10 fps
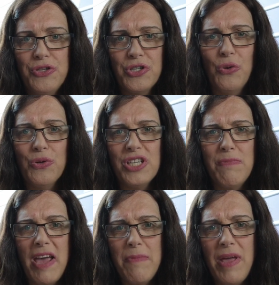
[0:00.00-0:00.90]
stalls has
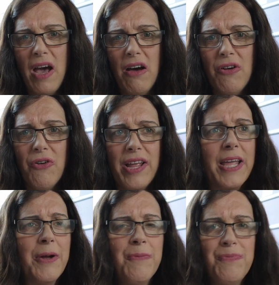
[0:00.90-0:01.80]
made me hungry.
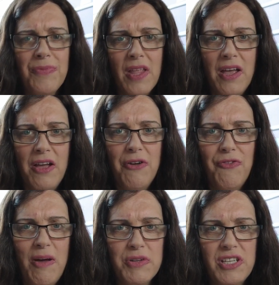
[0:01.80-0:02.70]

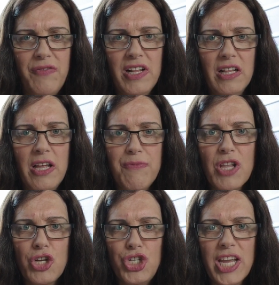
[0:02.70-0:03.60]
Found myself a little
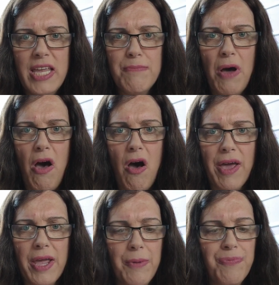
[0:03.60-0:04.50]
chicken pie.